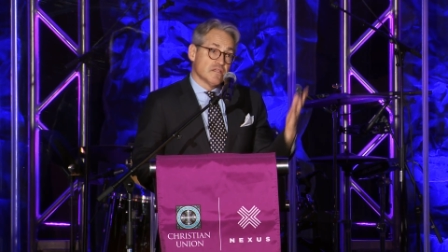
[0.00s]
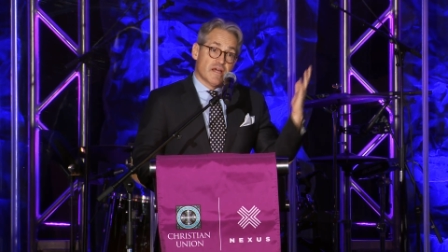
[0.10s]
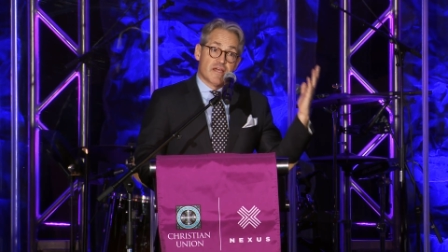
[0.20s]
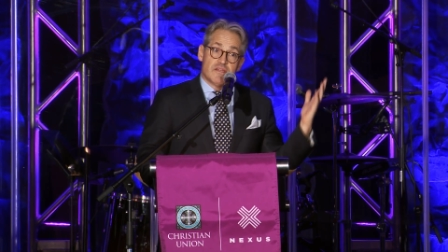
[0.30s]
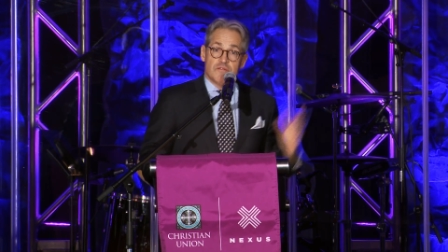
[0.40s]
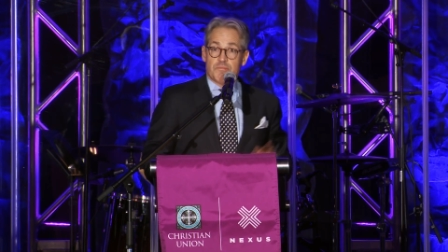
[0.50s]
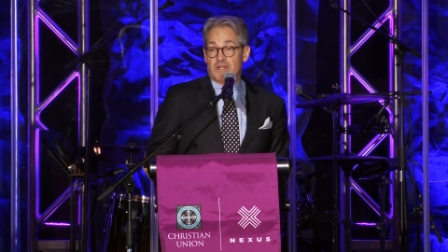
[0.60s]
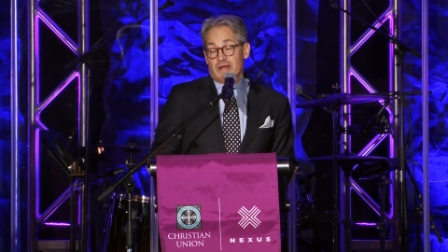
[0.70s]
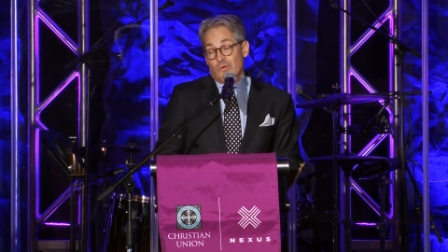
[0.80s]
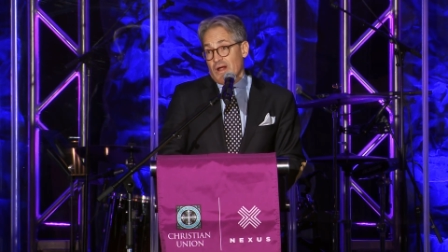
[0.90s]
like you'd be
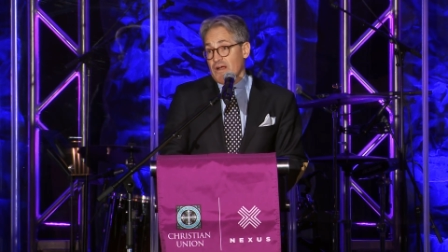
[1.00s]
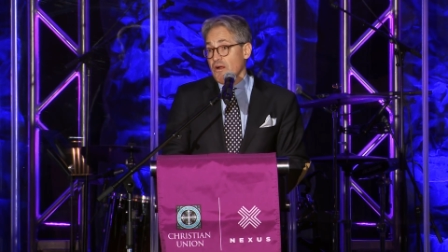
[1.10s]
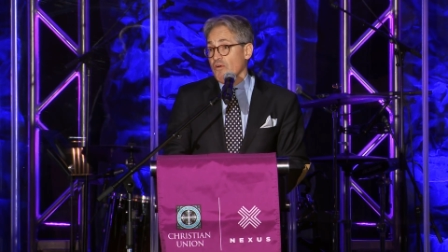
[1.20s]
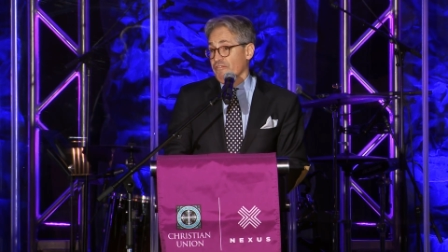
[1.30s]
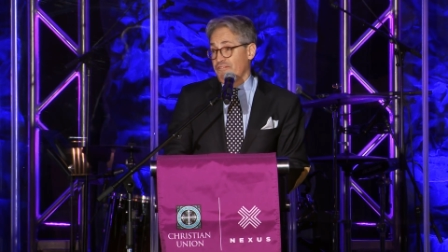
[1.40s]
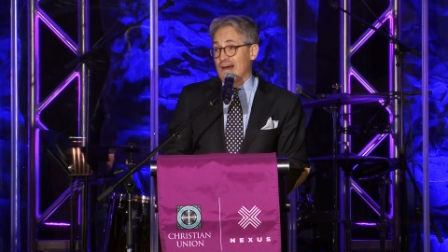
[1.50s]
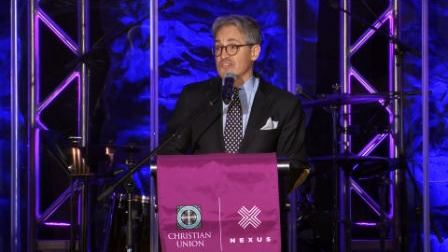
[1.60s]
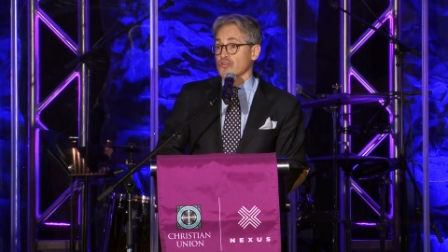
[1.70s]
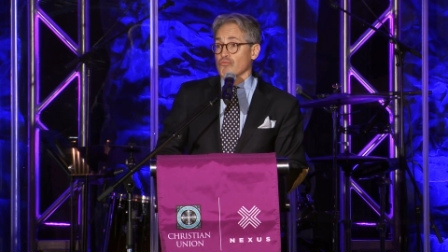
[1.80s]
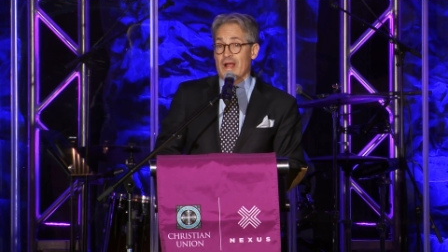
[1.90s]
like, well, I don't know, the
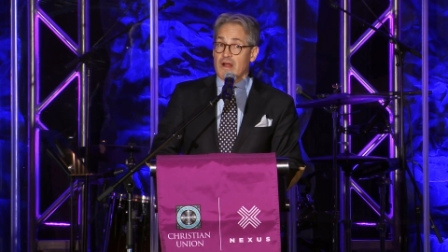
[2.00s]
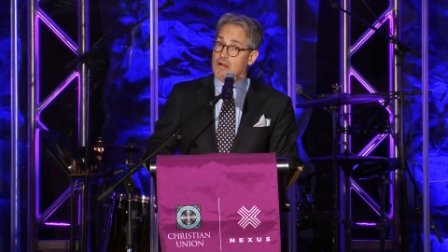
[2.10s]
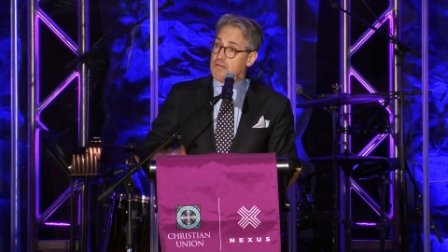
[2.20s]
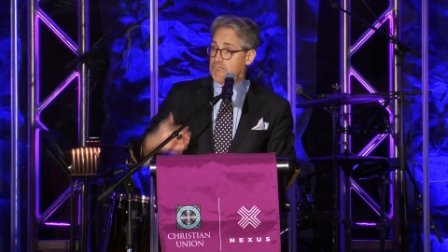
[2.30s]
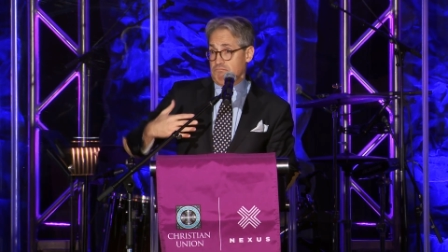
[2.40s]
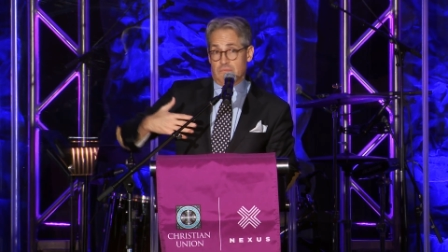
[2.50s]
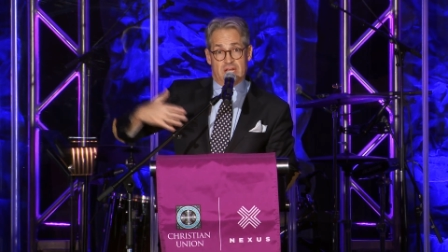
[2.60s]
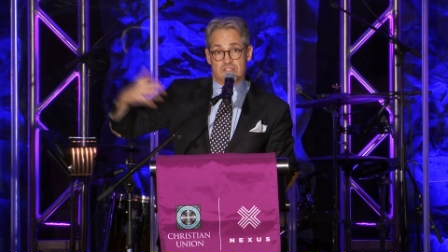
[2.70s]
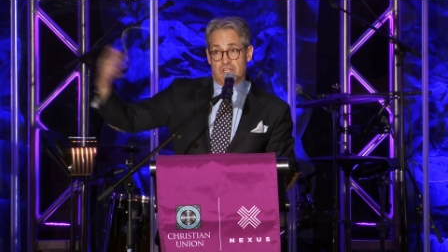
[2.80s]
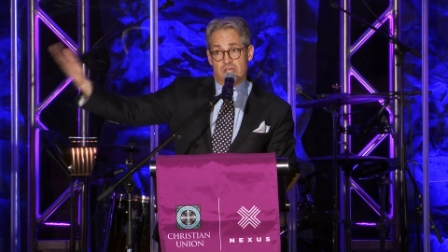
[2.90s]
fossil record,
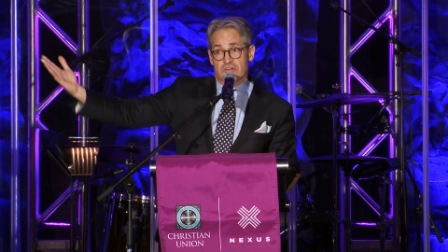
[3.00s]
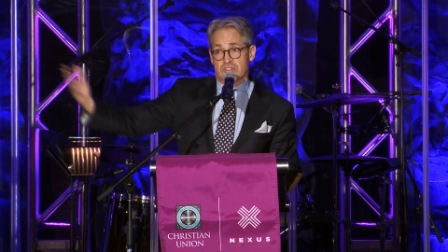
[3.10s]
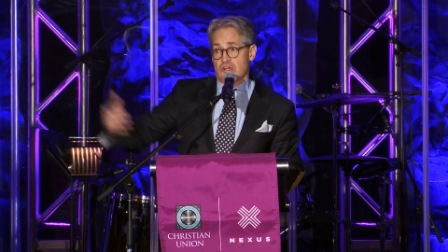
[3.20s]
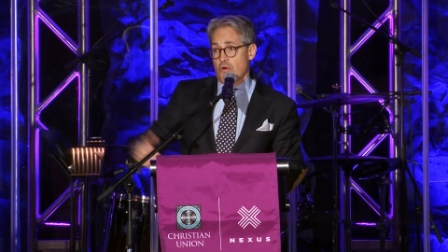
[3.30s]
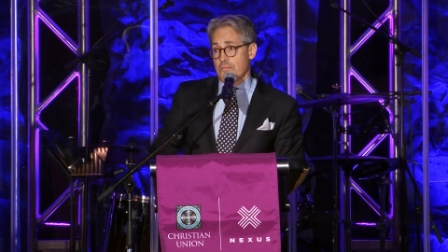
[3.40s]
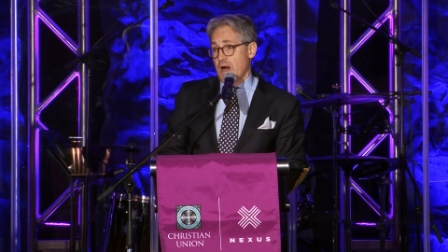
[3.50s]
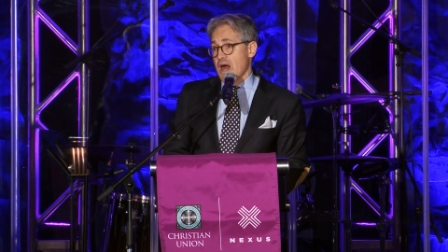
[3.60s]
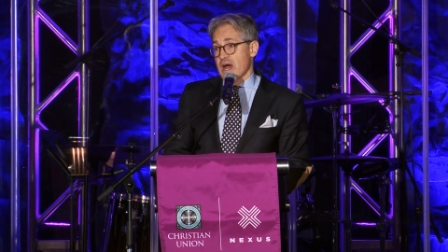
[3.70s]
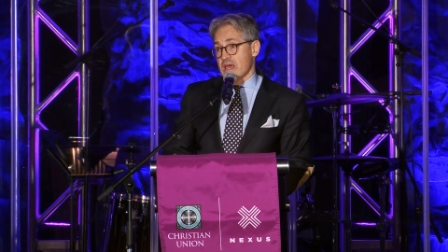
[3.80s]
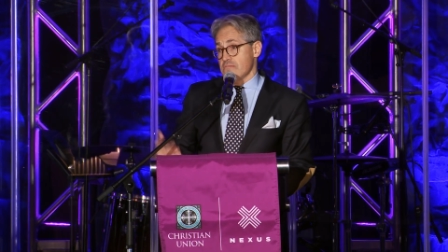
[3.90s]
as the years go
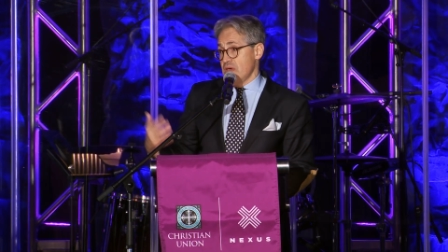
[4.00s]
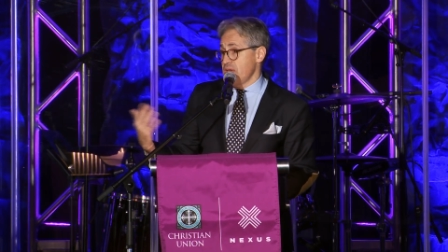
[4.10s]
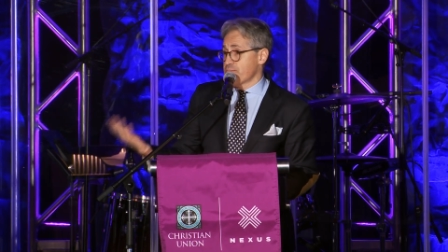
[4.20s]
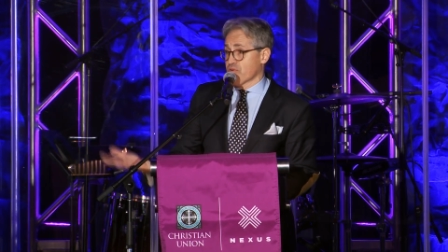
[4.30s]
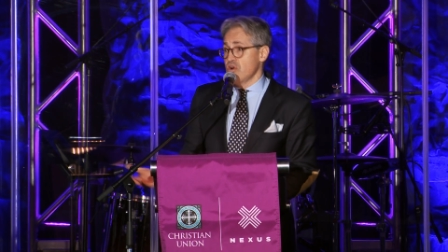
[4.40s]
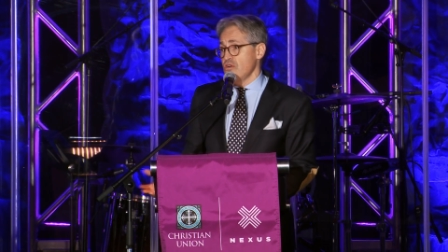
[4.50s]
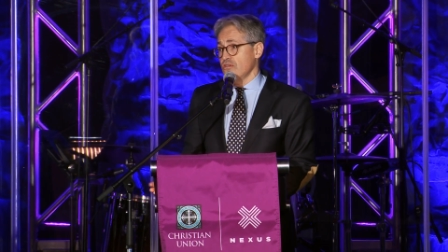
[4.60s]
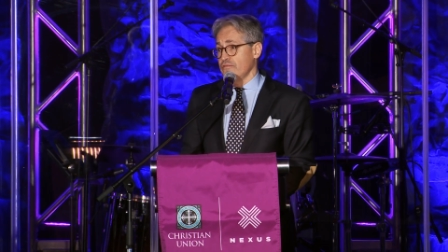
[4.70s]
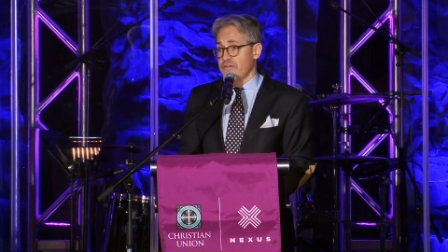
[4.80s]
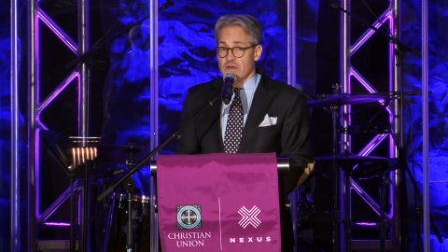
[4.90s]
by, may
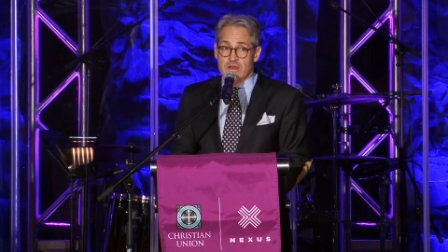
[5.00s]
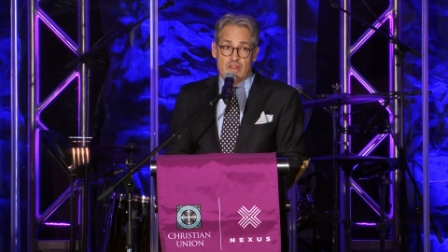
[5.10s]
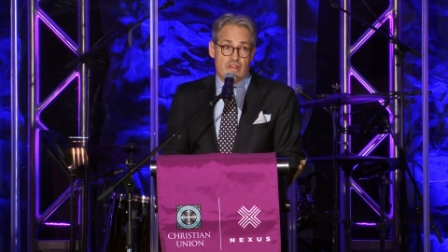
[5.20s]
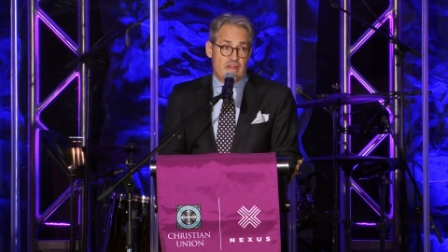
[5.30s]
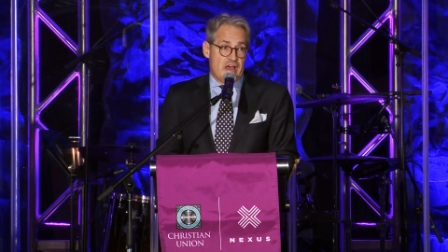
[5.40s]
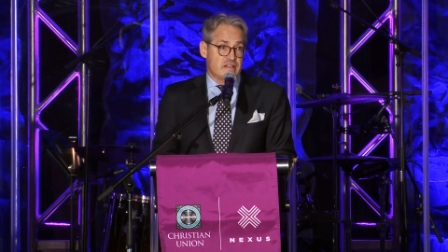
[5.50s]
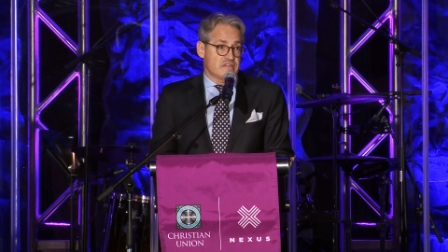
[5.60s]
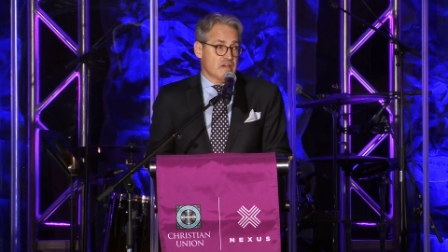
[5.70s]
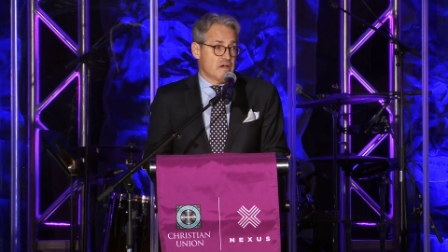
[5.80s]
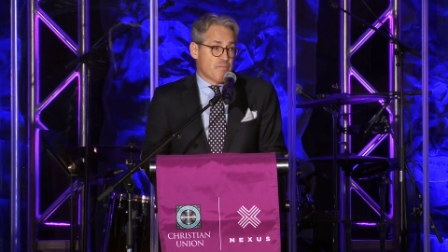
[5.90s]
prove
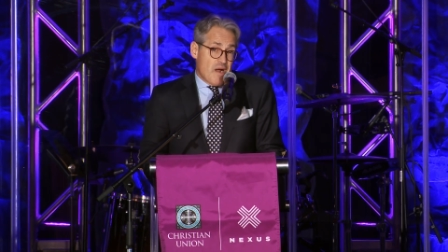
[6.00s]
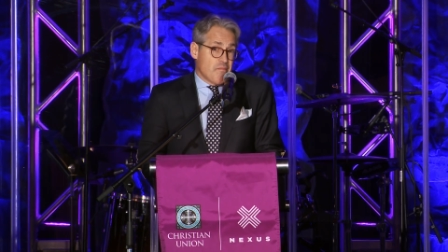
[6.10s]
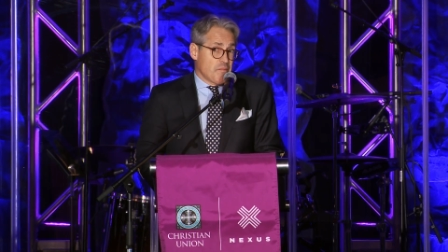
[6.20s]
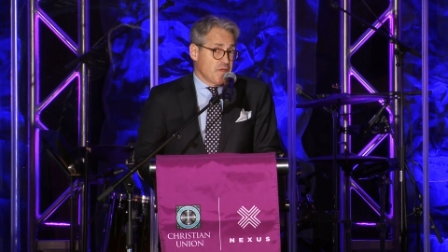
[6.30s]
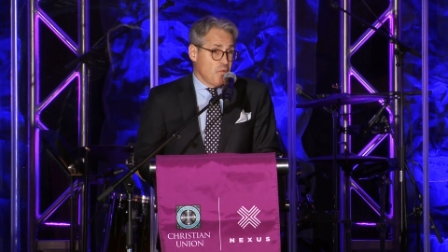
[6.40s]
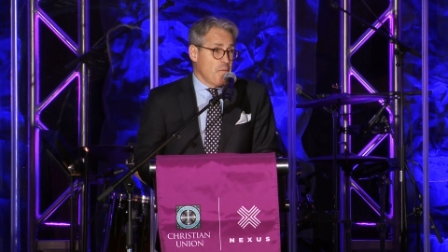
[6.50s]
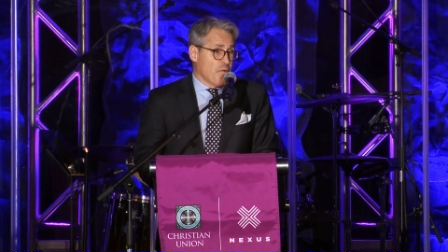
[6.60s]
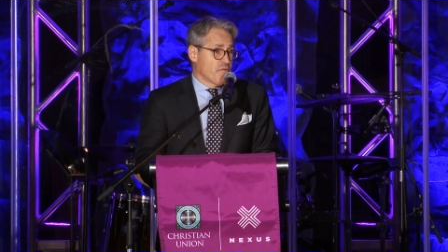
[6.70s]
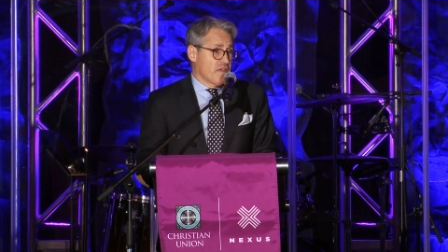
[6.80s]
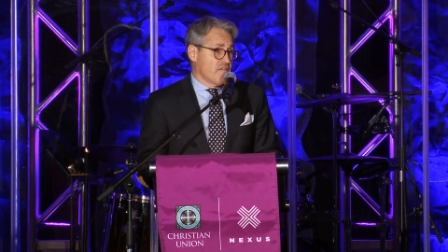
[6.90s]
that, uh, probably will
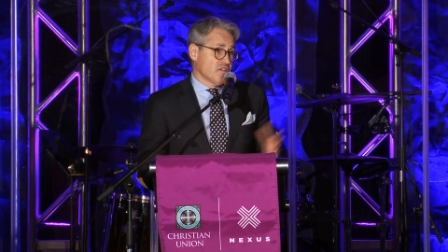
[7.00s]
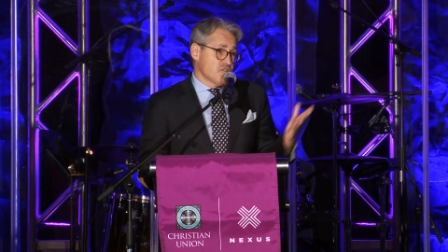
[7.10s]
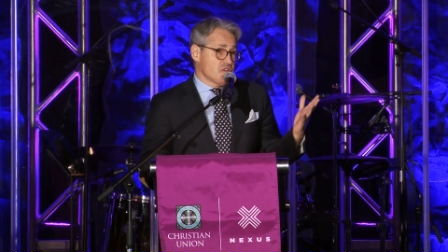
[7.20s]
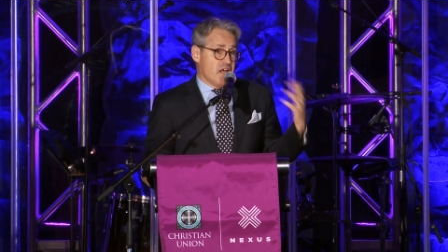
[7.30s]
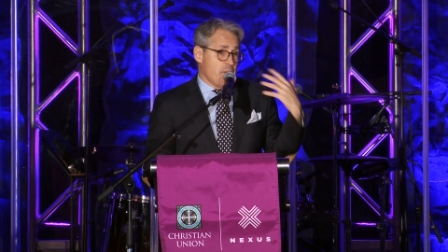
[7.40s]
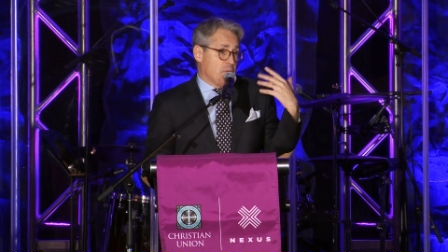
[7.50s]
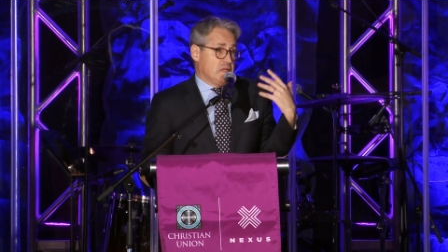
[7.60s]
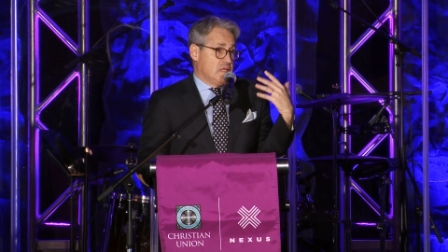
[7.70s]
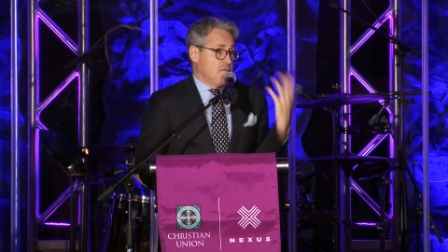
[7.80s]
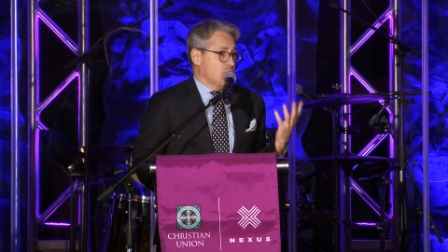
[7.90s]
prove that evolution happened,
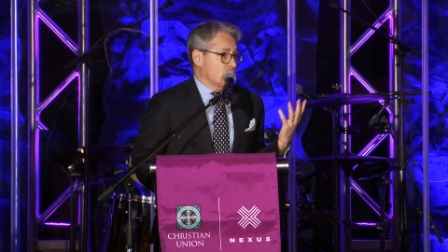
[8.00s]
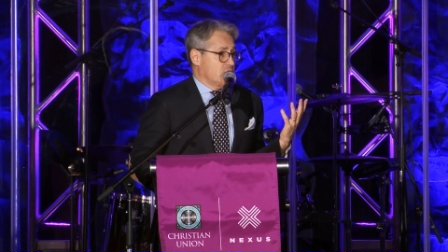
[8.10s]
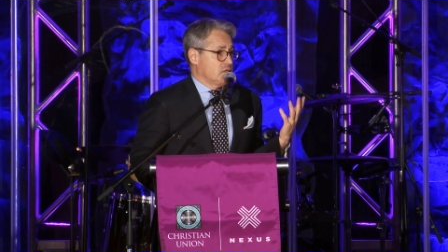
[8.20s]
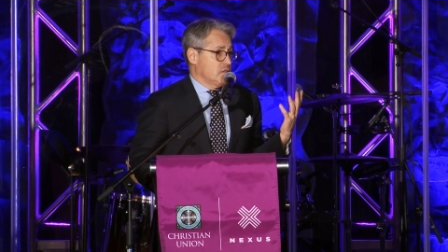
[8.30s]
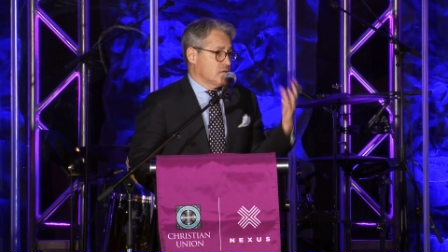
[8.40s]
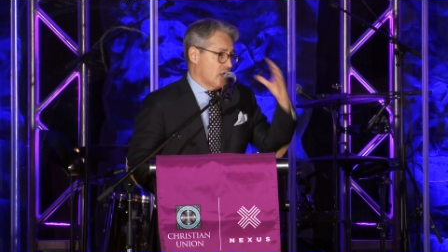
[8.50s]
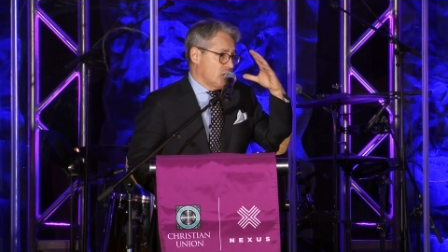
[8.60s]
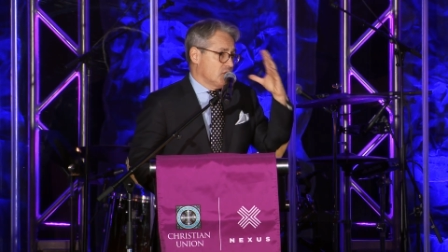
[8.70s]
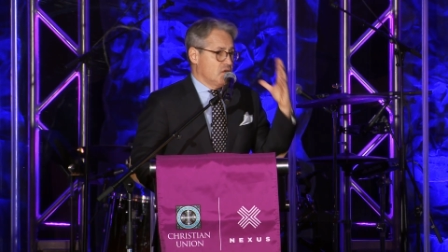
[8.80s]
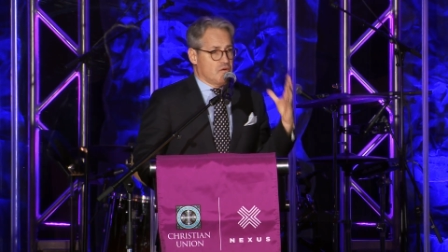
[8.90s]
and then what do I do? And I
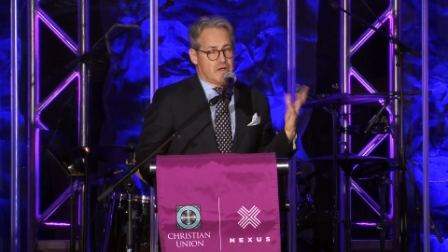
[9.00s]
don't know.